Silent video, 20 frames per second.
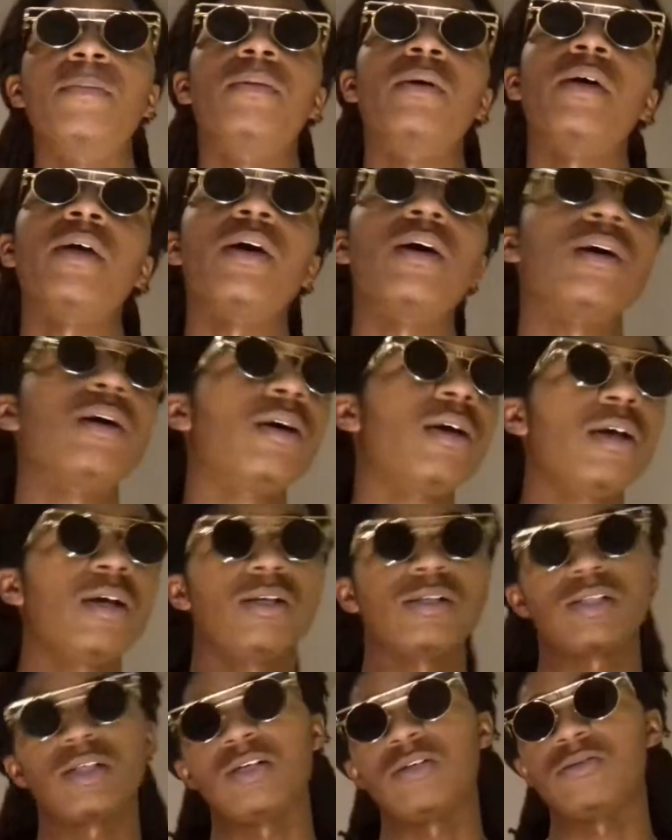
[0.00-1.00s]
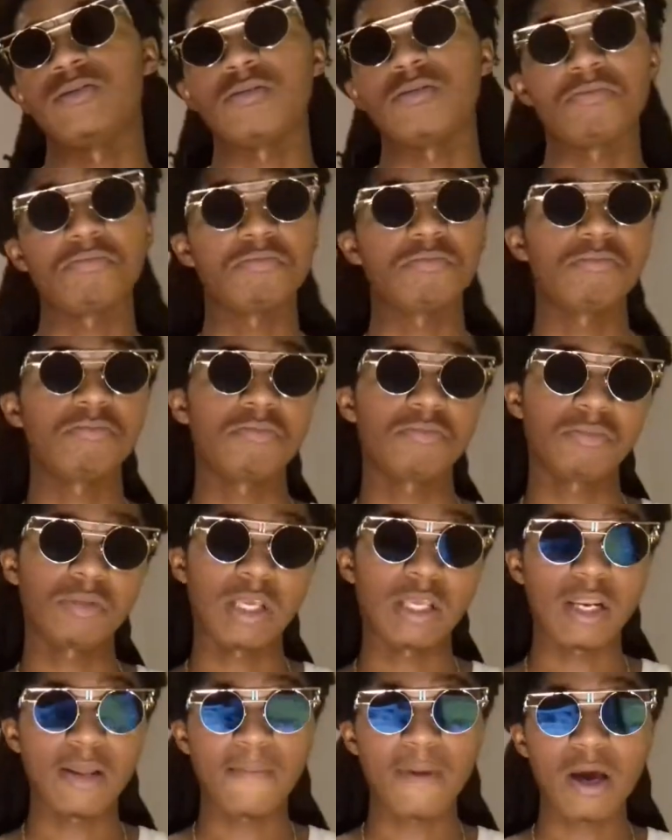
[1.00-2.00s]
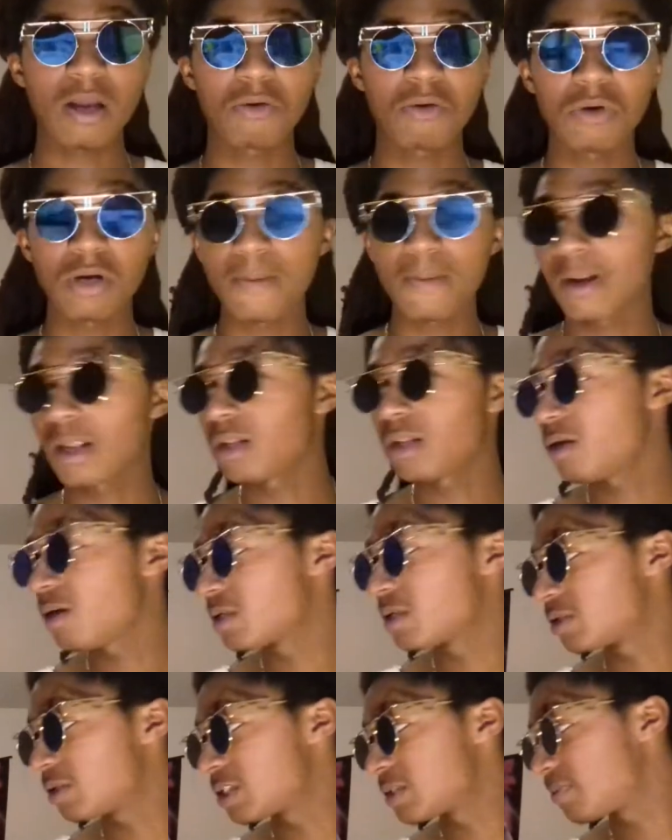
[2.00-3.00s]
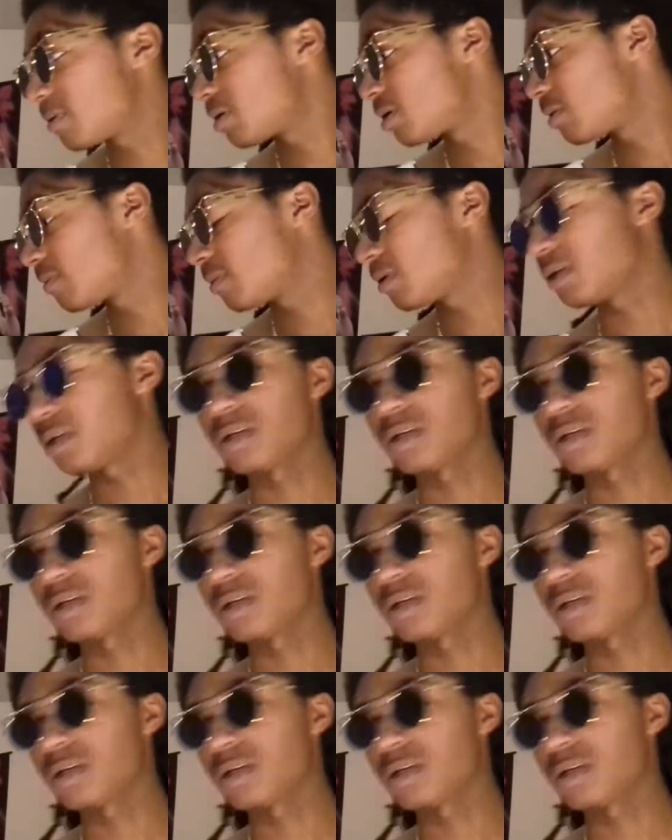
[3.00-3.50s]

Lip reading: But yeah, so they might have won, they might have lost. So let's put them.